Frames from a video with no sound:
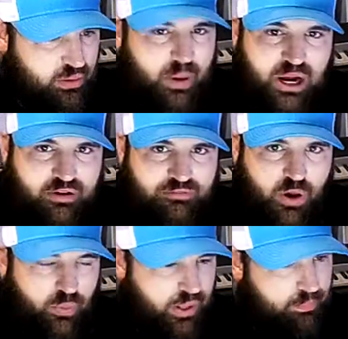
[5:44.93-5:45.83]
the
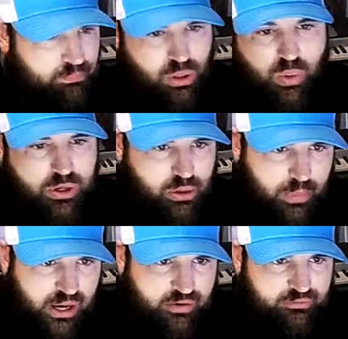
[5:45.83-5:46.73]
microphone and blowing your
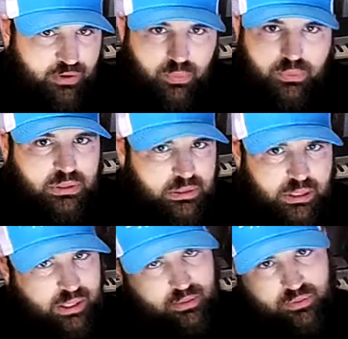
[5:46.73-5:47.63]
microphone,
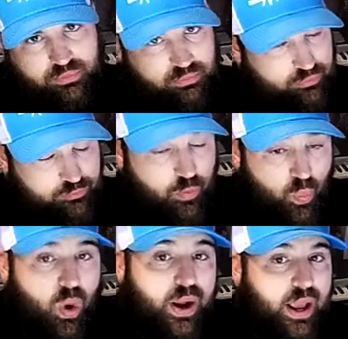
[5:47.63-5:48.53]
from
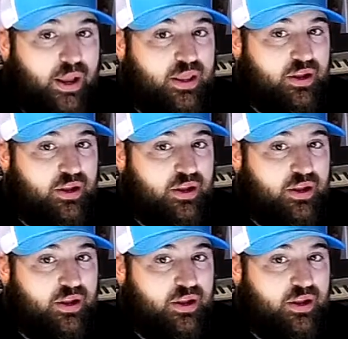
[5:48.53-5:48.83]
what I can